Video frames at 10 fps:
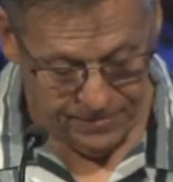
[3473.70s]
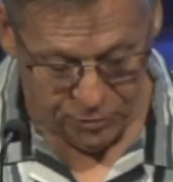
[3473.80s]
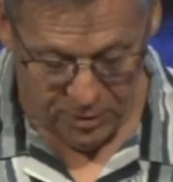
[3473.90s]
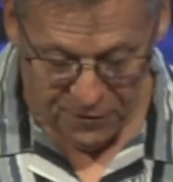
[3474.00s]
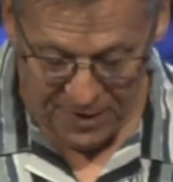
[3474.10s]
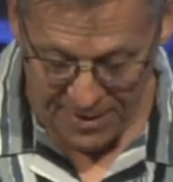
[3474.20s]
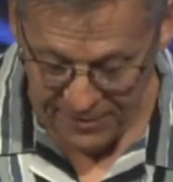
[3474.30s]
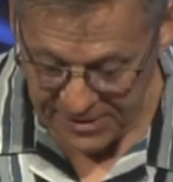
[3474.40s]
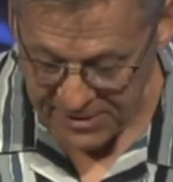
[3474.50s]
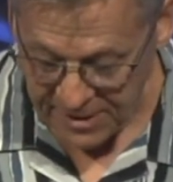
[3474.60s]
25,
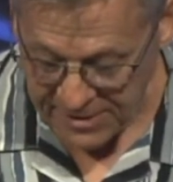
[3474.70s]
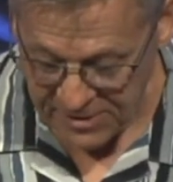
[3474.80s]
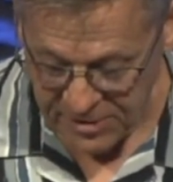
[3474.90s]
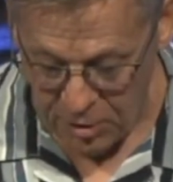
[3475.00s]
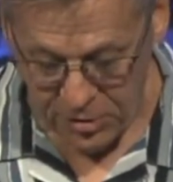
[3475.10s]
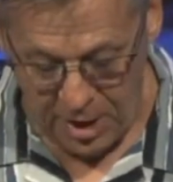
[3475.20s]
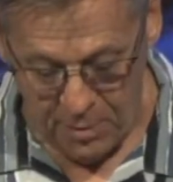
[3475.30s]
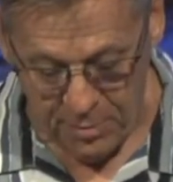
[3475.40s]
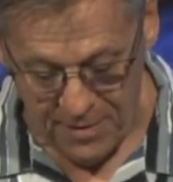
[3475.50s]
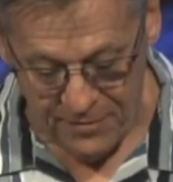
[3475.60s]
he says, Thus says the Lord
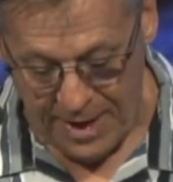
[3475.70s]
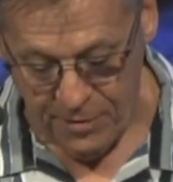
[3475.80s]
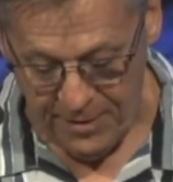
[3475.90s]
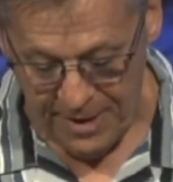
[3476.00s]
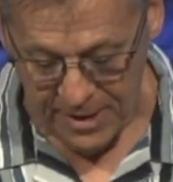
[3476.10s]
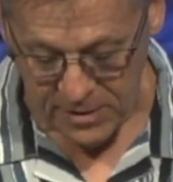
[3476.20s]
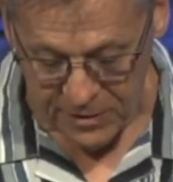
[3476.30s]
God, when I've gathered the house